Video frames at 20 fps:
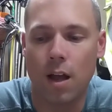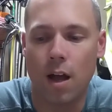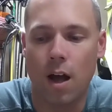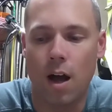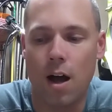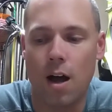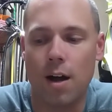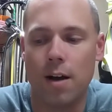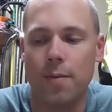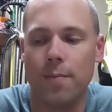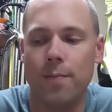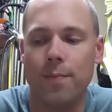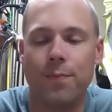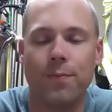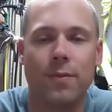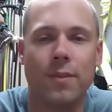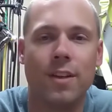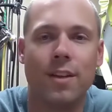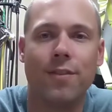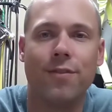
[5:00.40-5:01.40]
Um,
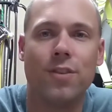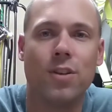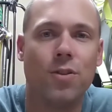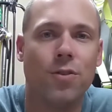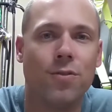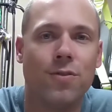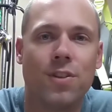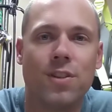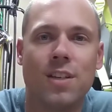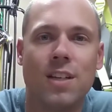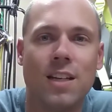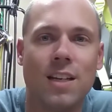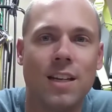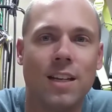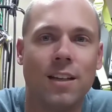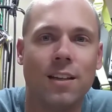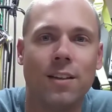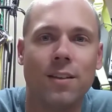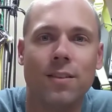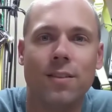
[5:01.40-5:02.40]
if you've
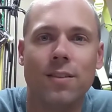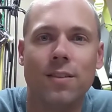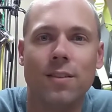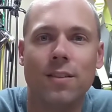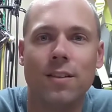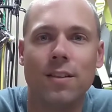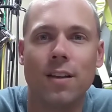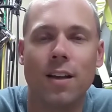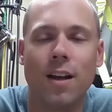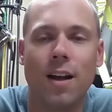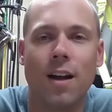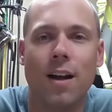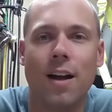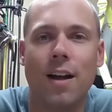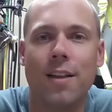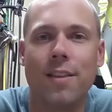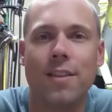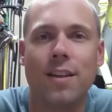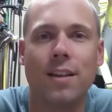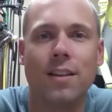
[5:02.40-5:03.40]
seen, uh,
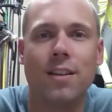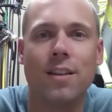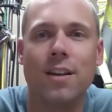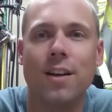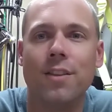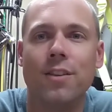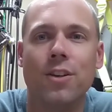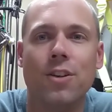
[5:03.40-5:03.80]
I think the other